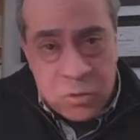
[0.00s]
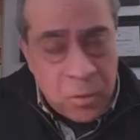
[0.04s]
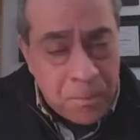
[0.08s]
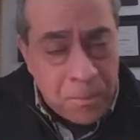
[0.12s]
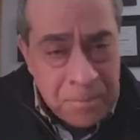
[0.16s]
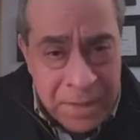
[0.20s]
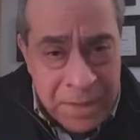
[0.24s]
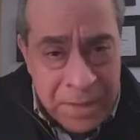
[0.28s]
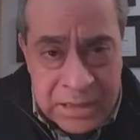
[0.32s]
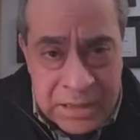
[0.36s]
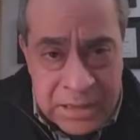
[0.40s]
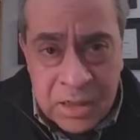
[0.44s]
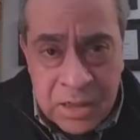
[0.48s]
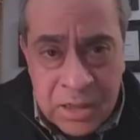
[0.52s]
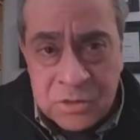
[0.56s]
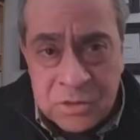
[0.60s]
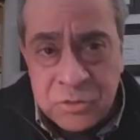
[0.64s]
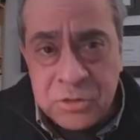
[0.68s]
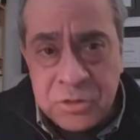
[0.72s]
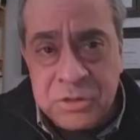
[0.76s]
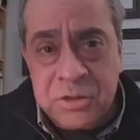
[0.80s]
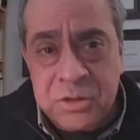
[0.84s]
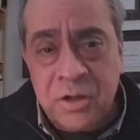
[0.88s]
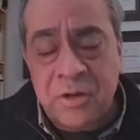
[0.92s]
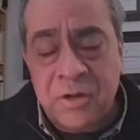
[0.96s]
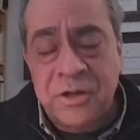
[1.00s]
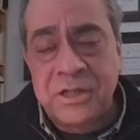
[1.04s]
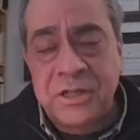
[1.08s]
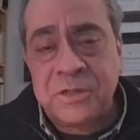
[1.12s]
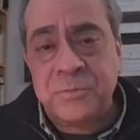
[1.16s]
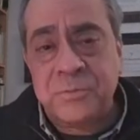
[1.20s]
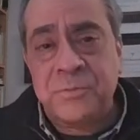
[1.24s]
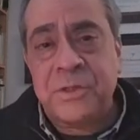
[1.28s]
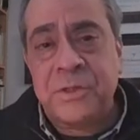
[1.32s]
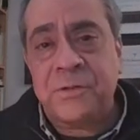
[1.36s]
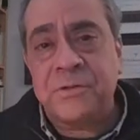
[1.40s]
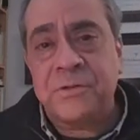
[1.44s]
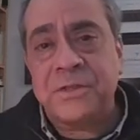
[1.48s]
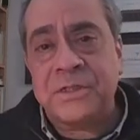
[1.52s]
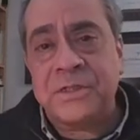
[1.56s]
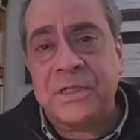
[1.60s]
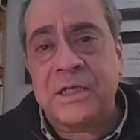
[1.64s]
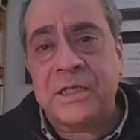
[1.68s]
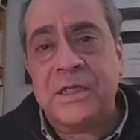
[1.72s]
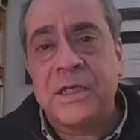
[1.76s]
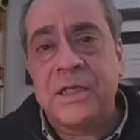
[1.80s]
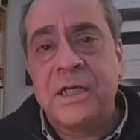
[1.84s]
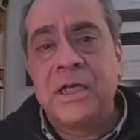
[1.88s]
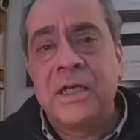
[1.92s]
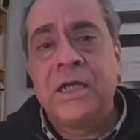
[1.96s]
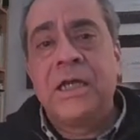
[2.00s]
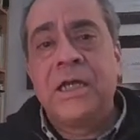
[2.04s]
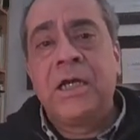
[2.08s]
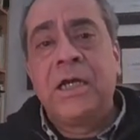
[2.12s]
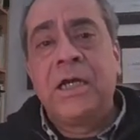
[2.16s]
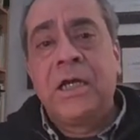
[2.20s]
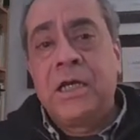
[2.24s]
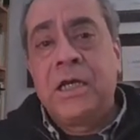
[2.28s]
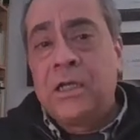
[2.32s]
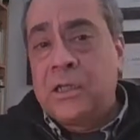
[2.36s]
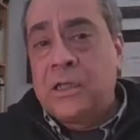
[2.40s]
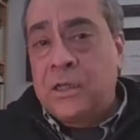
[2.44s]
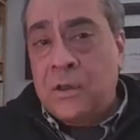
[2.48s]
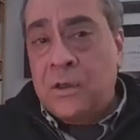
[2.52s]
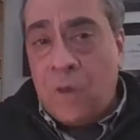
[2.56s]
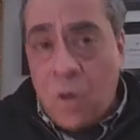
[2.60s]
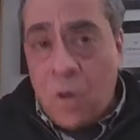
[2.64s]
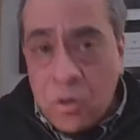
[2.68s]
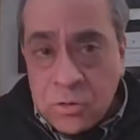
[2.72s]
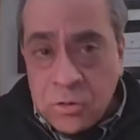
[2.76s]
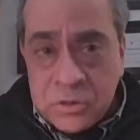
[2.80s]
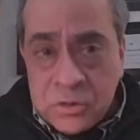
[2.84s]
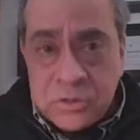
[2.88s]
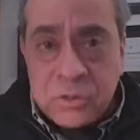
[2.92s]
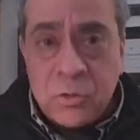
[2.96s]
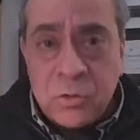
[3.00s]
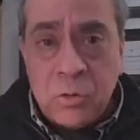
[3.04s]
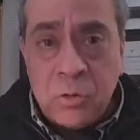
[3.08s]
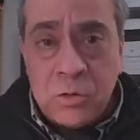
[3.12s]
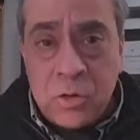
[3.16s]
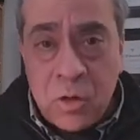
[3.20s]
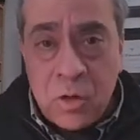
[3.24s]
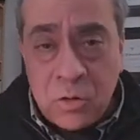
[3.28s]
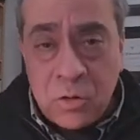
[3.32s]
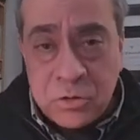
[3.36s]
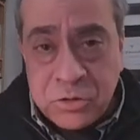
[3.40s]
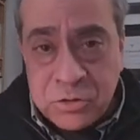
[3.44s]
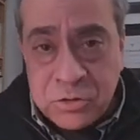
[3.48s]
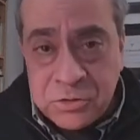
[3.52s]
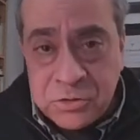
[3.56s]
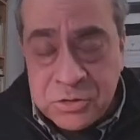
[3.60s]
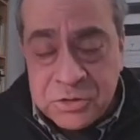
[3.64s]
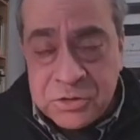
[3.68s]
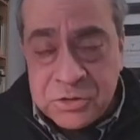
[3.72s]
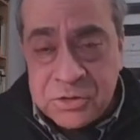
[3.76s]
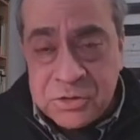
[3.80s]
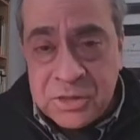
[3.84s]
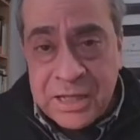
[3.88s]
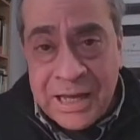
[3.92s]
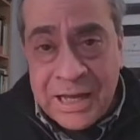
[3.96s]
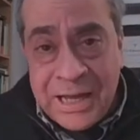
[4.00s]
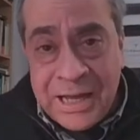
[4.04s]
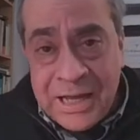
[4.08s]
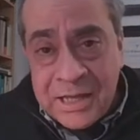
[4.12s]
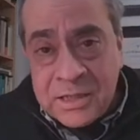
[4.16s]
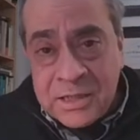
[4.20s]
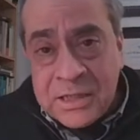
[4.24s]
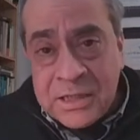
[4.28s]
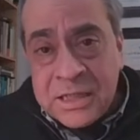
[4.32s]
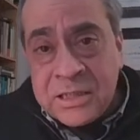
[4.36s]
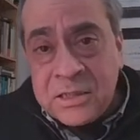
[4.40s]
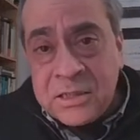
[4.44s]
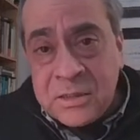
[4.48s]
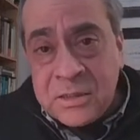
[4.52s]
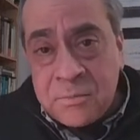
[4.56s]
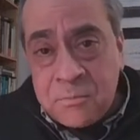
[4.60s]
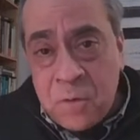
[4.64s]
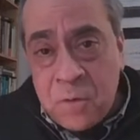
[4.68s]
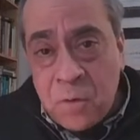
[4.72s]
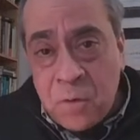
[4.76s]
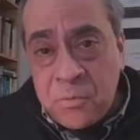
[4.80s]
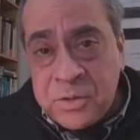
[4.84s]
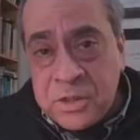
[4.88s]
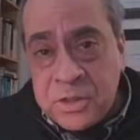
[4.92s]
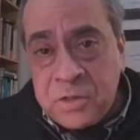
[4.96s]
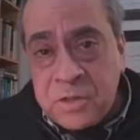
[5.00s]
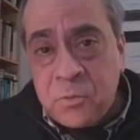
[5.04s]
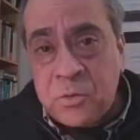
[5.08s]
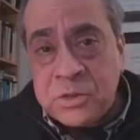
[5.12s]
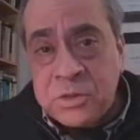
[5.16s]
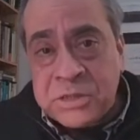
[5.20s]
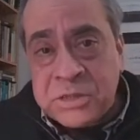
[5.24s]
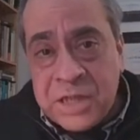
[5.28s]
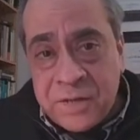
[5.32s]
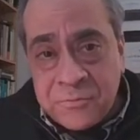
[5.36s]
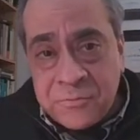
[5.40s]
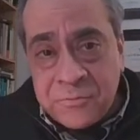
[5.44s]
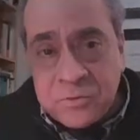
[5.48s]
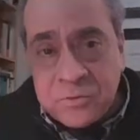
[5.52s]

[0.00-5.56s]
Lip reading: So many countries are experiencing long school closures, and in the moment in which